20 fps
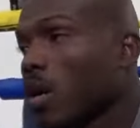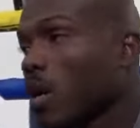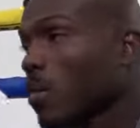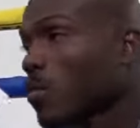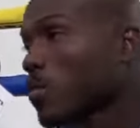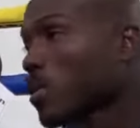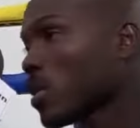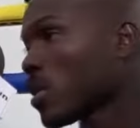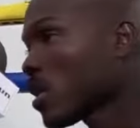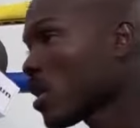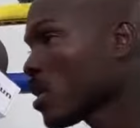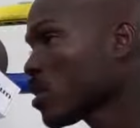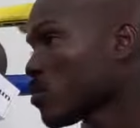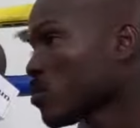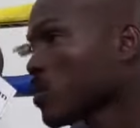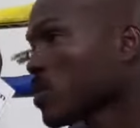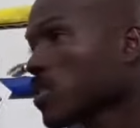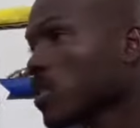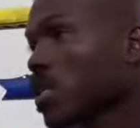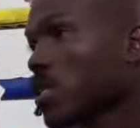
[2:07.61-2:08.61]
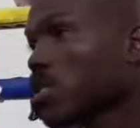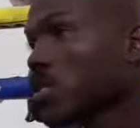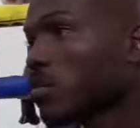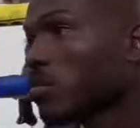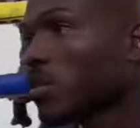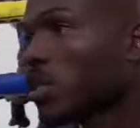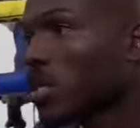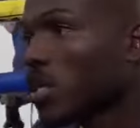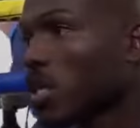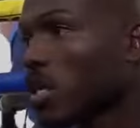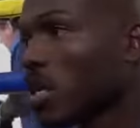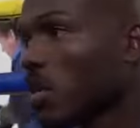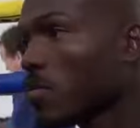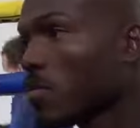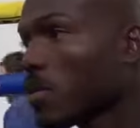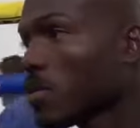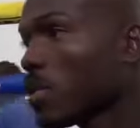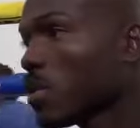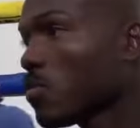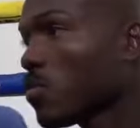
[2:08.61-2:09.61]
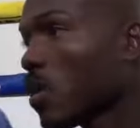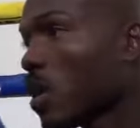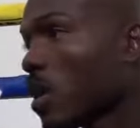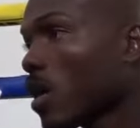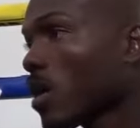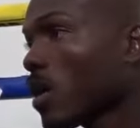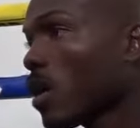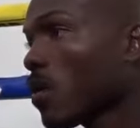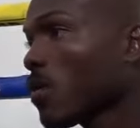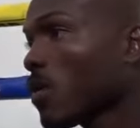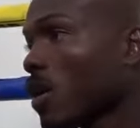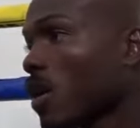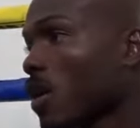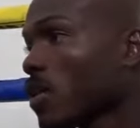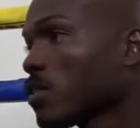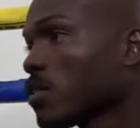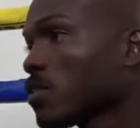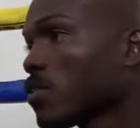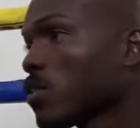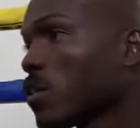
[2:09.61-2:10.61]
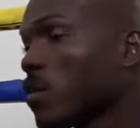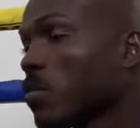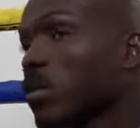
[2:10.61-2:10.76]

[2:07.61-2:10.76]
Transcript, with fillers: I'm looking at his mistakes. I'm looking at everything where I can capitalize on.